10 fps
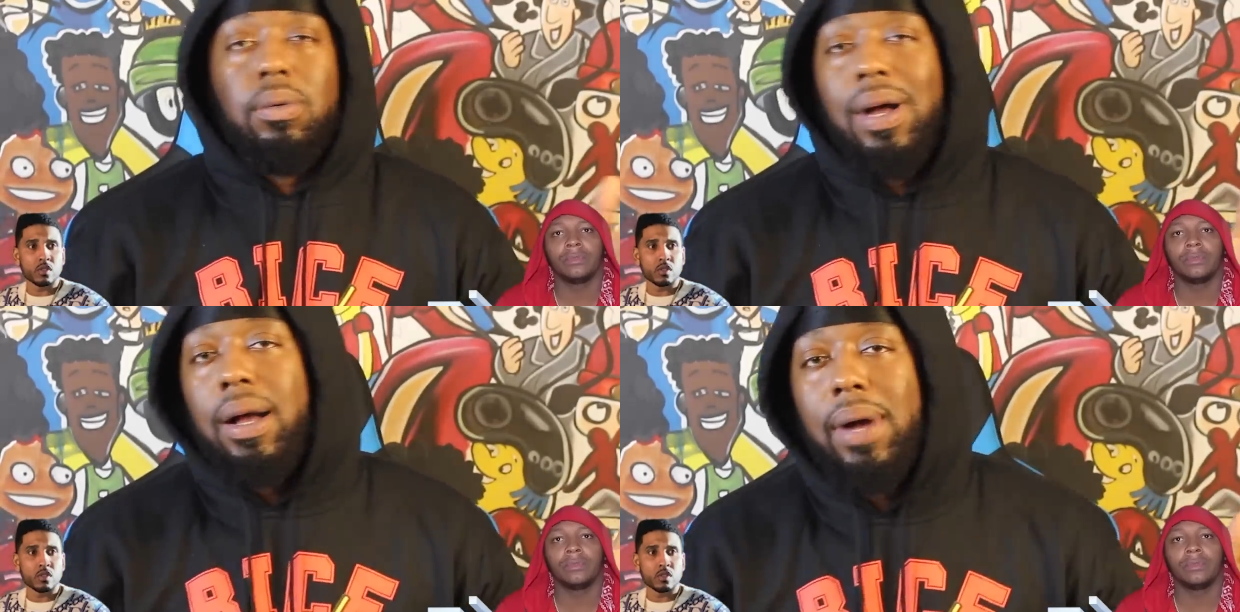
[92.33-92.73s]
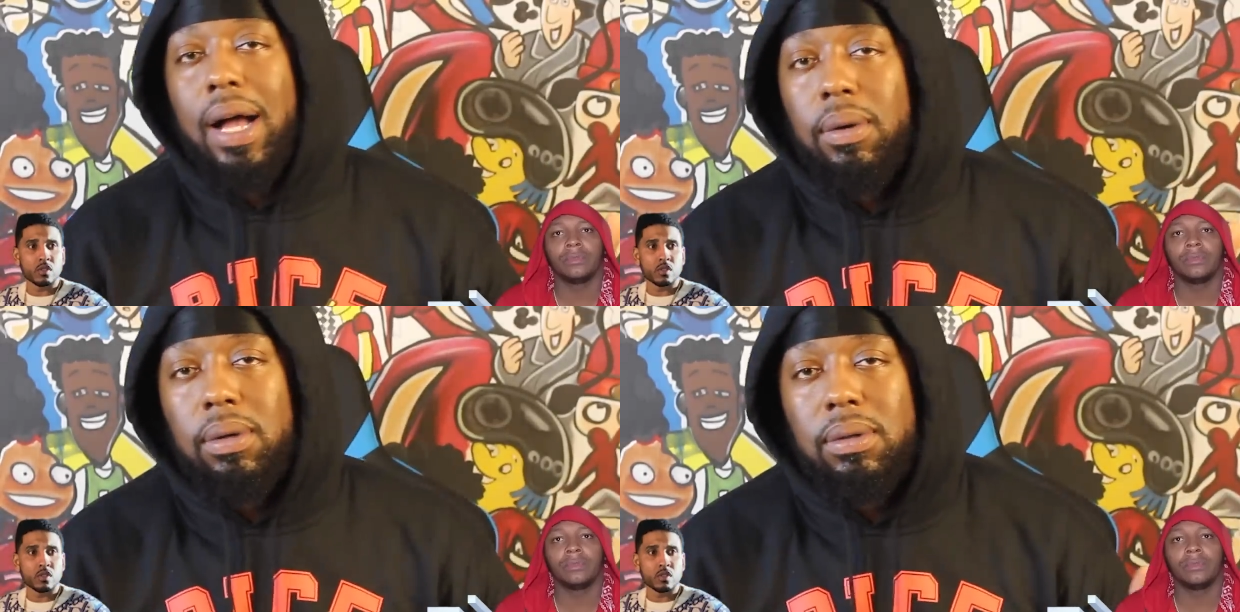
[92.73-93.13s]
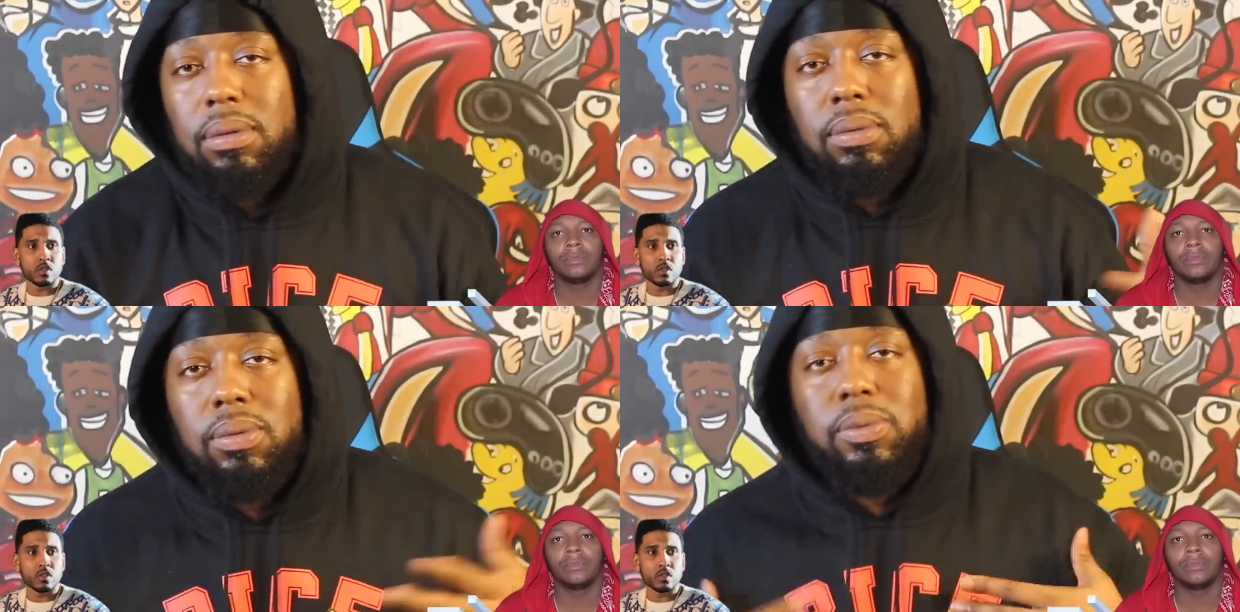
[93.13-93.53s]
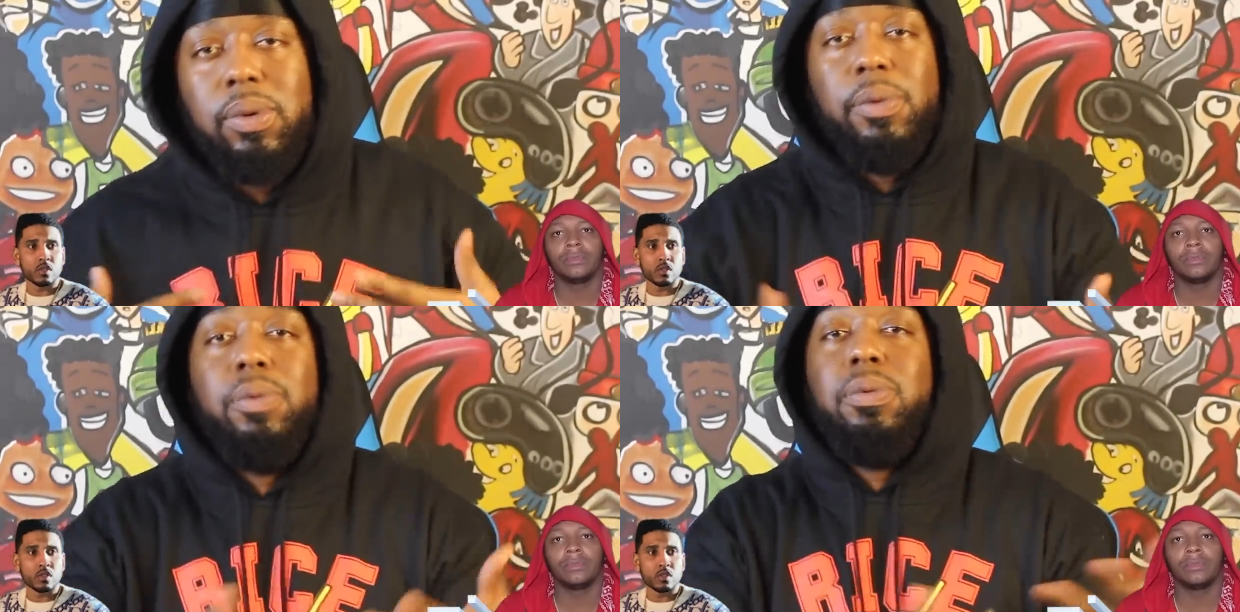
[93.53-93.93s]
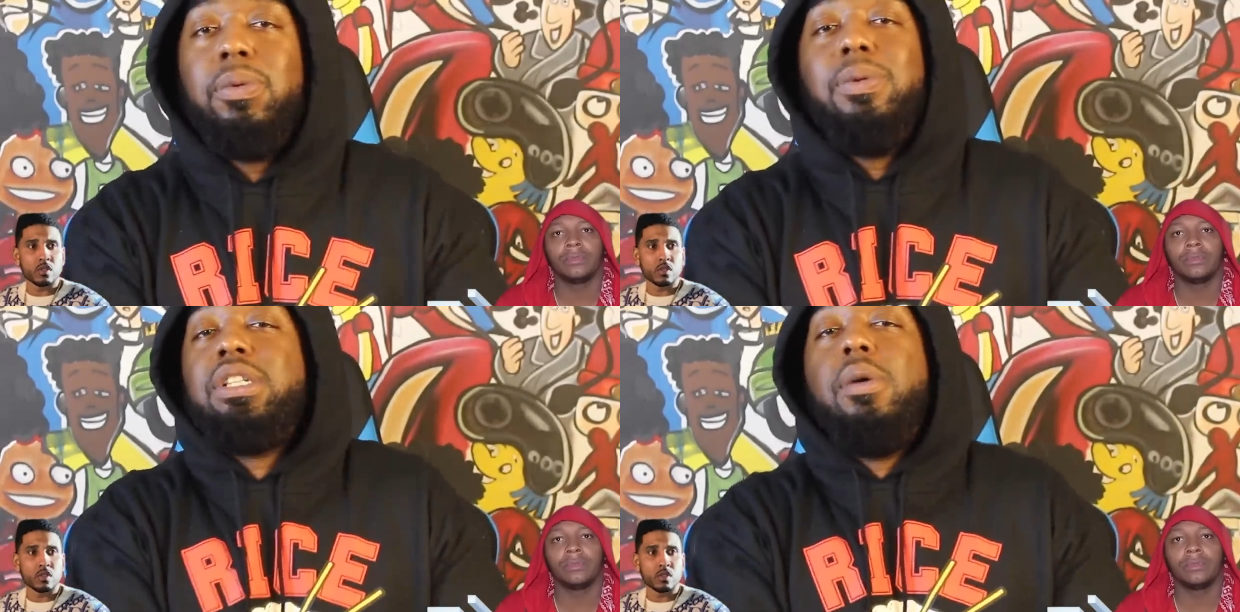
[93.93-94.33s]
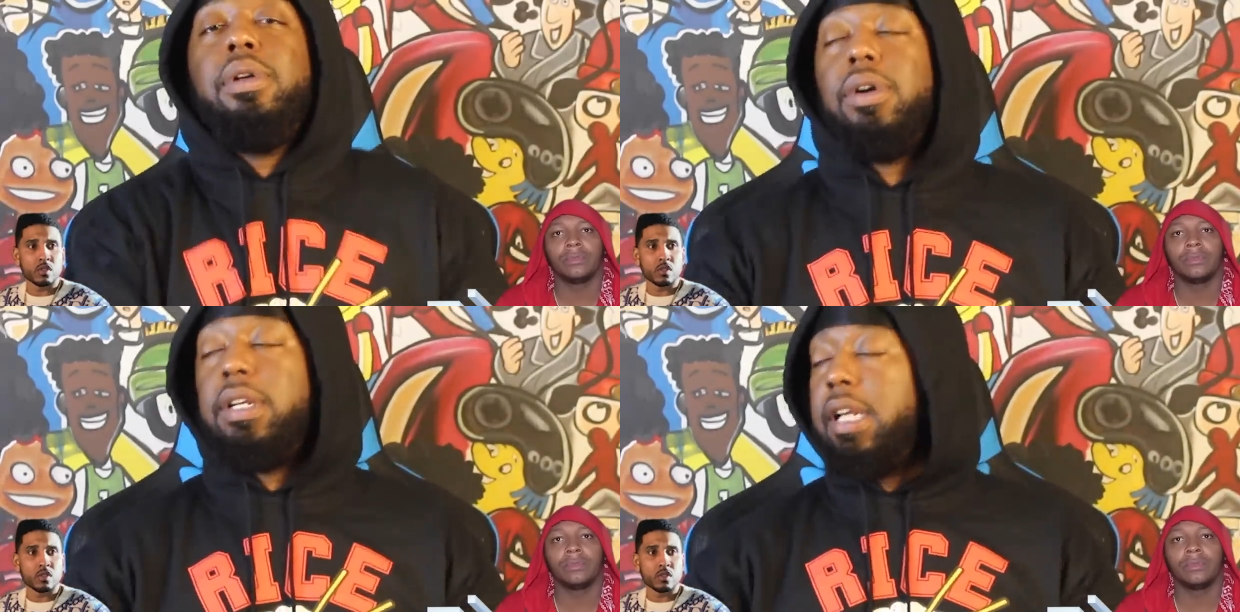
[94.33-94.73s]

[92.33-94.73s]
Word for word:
Speaker 1: Wow, wow. What's going on